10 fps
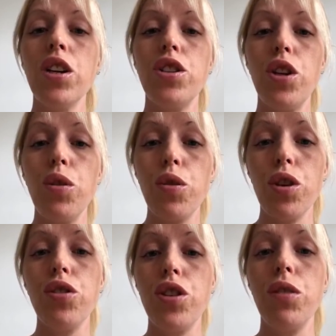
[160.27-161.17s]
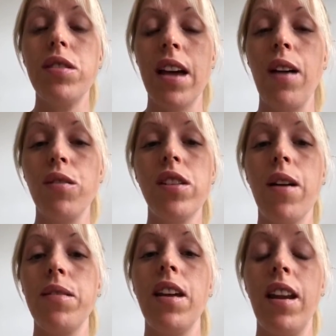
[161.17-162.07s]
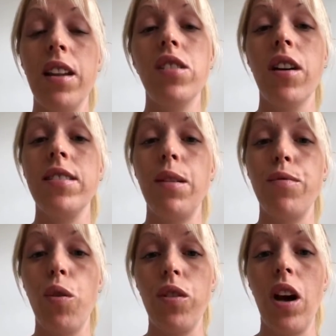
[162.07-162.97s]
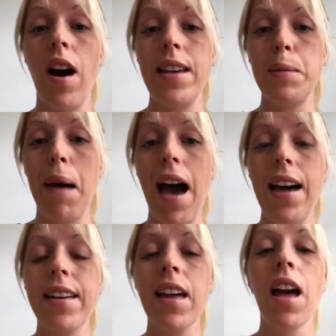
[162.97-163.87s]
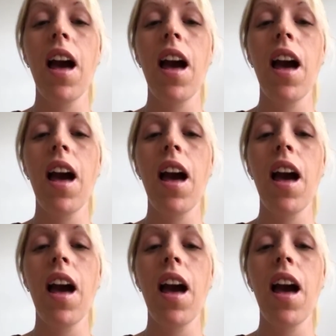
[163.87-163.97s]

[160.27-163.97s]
So you could use that an alternative for the ice pack.